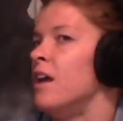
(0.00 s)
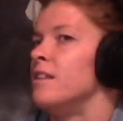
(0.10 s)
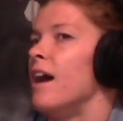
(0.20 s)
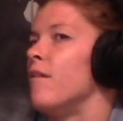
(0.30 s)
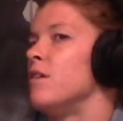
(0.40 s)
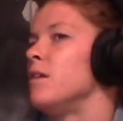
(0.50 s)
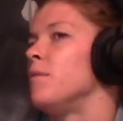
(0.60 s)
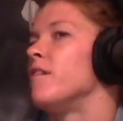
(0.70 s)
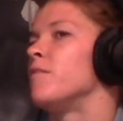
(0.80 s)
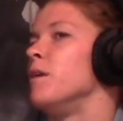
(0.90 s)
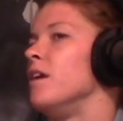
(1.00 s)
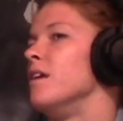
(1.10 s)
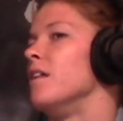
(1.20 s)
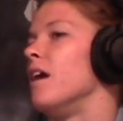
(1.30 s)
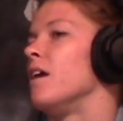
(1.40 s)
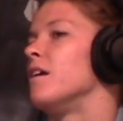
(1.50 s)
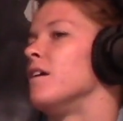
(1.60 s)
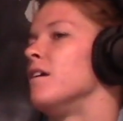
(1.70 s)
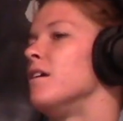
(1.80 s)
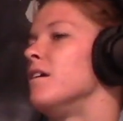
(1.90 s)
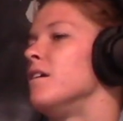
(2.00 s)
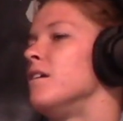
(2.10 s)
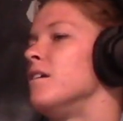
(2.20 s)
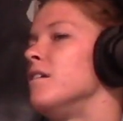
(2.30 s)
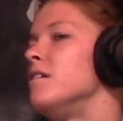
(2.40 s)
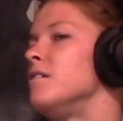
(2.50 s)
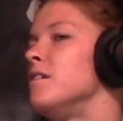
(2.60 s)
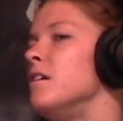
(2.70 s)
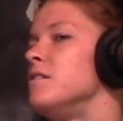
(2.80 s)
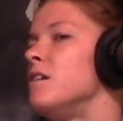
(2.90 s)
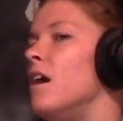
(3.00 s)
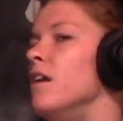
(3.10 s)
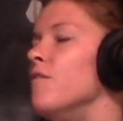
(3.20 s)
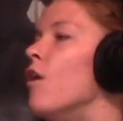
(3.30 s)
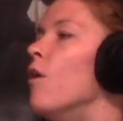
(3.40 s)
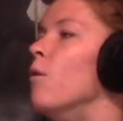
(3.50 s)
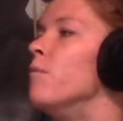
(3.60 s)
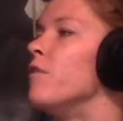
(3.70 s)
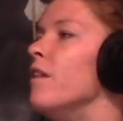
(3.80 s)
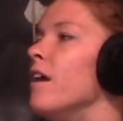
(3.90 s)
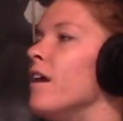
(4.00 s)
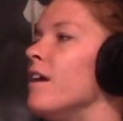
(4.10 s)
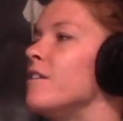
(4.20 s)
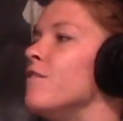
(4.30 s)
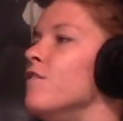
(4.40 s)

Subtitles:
that really gives me, like, a ton of hope for, like, I guess, the